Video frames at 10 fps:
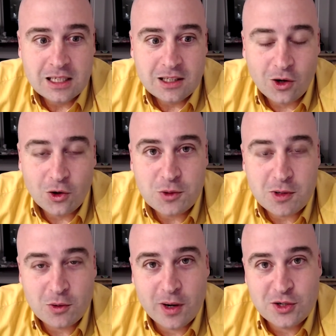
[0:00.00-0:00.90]

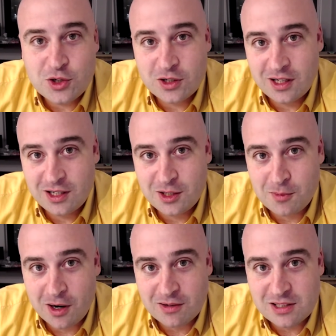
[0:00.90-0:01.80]
Ultimate question in a
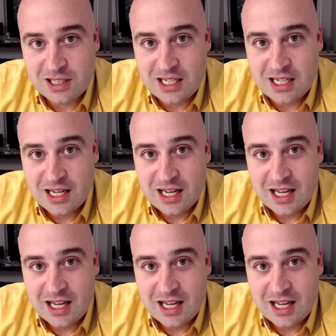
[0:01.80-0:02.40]
democracy